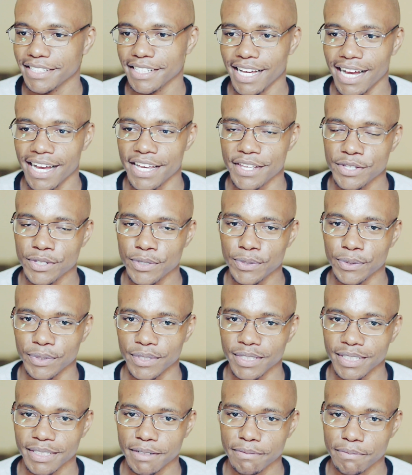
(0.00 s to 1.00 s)
high school,
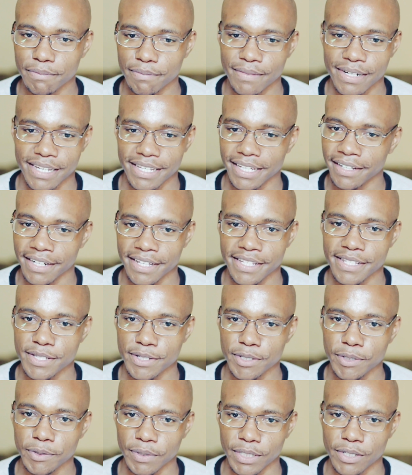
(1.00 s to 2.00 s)
my
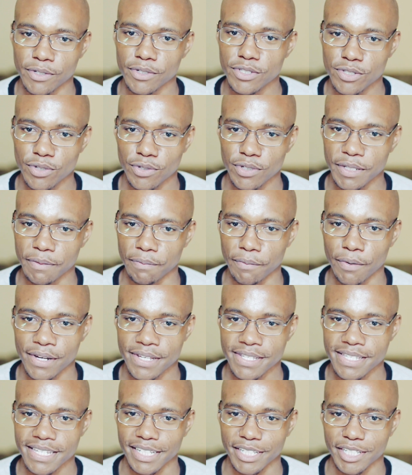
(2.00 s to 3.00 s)
grades were not so
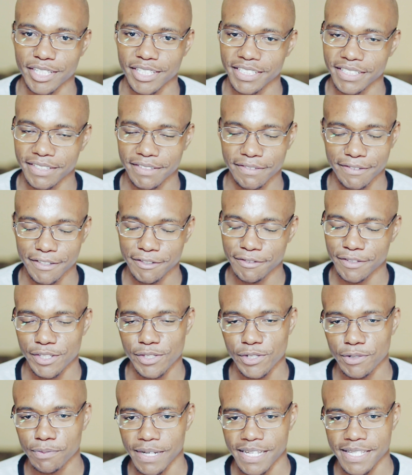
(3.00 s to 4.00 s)
impressing,
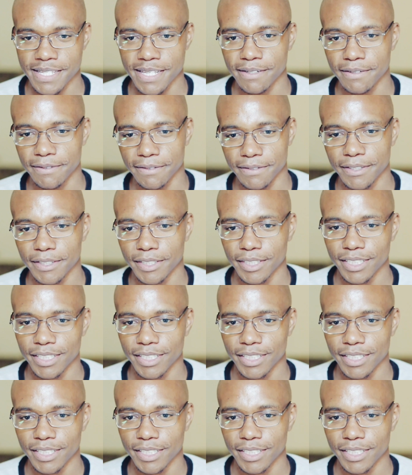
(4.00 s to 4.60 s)
even to myself.